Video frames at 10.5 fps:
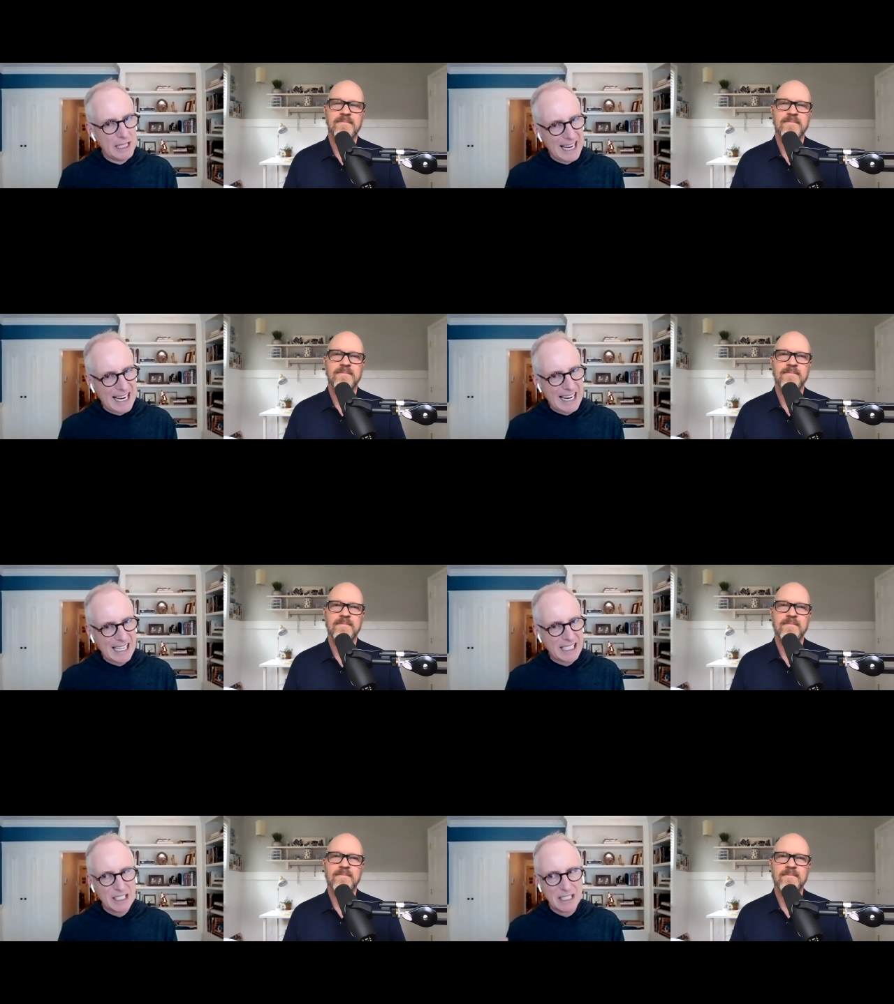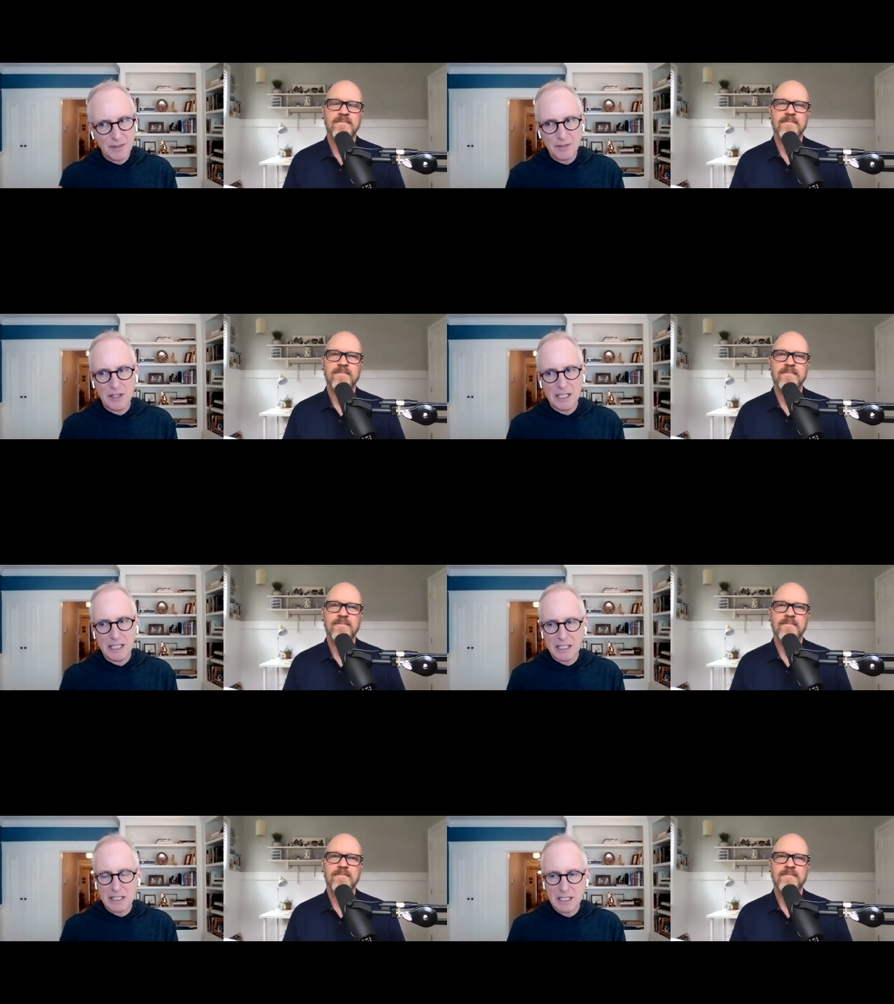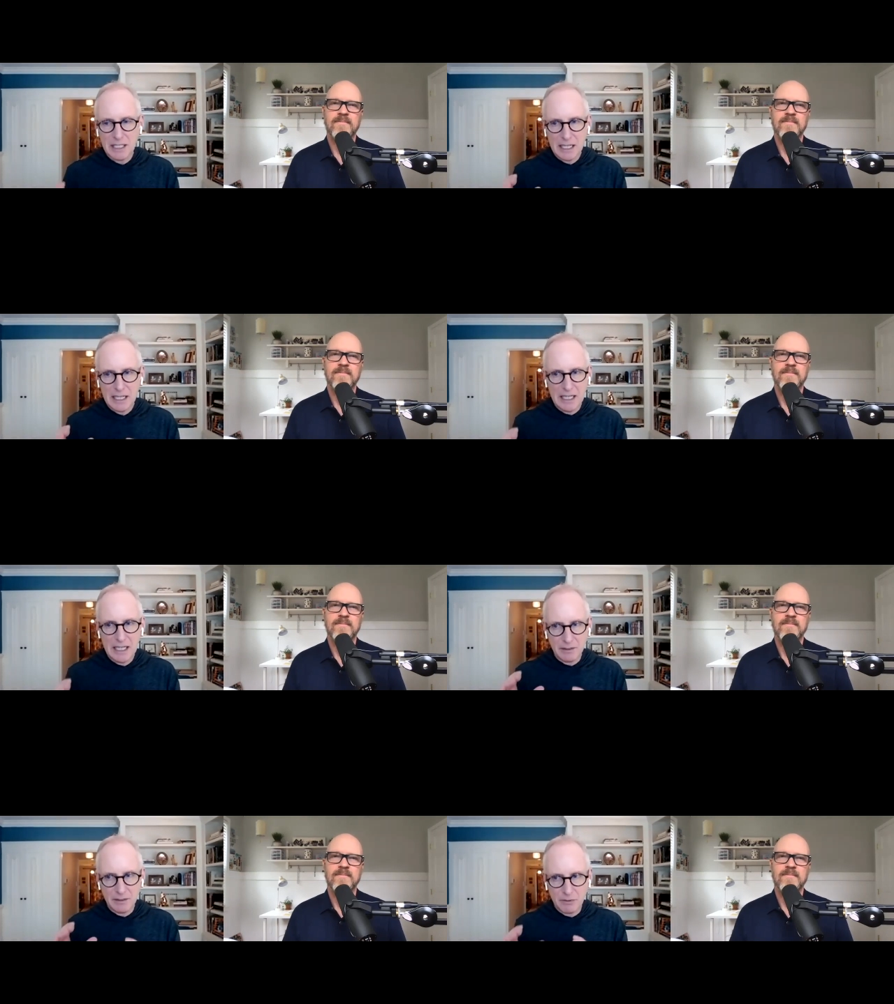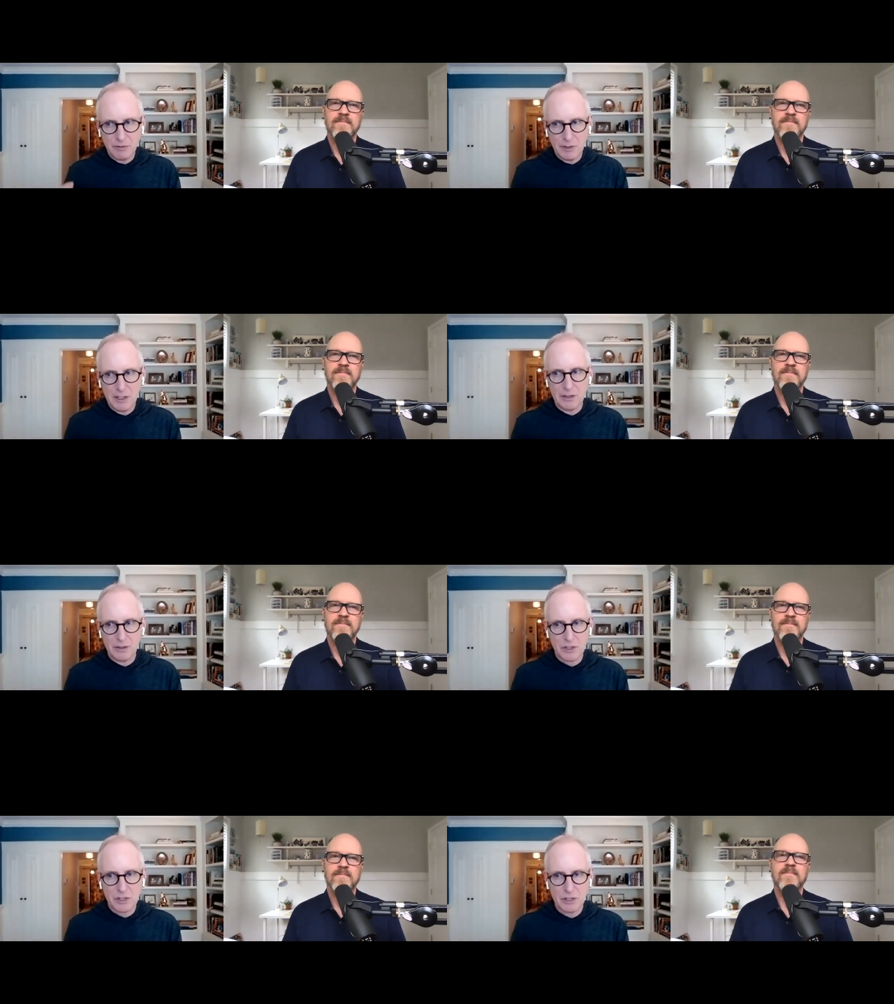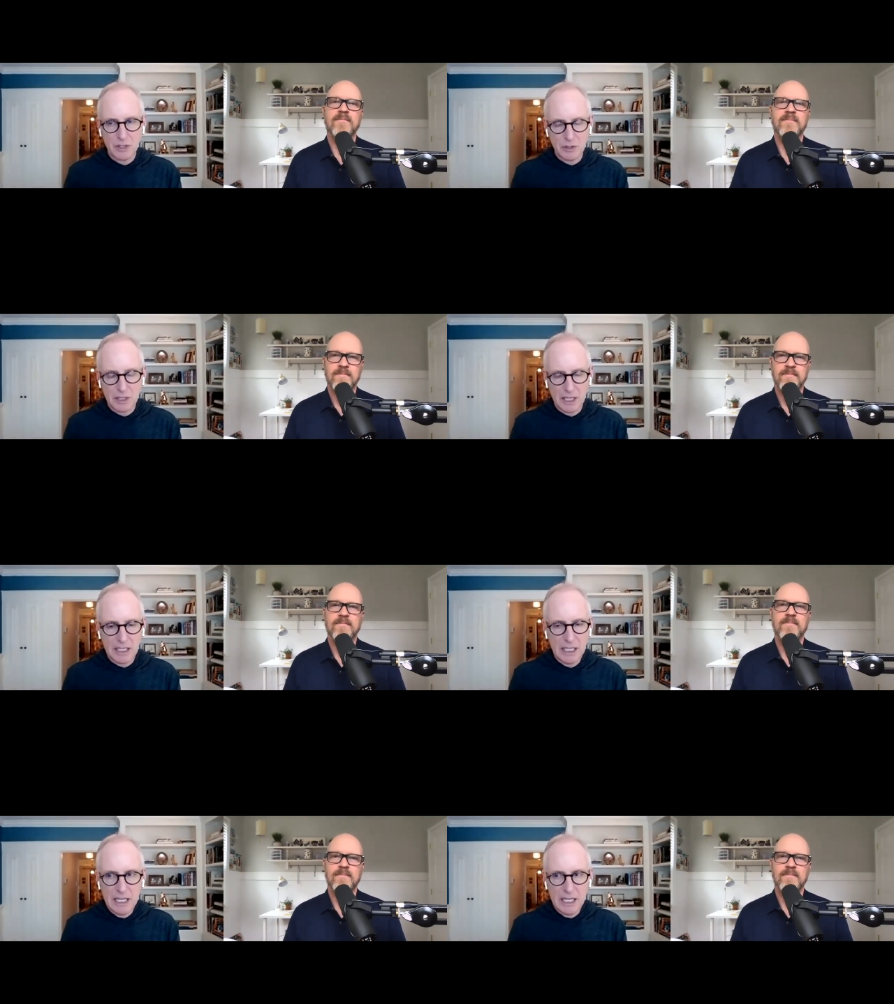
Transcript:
Speaker 1: acts, thinks, and feels, okay?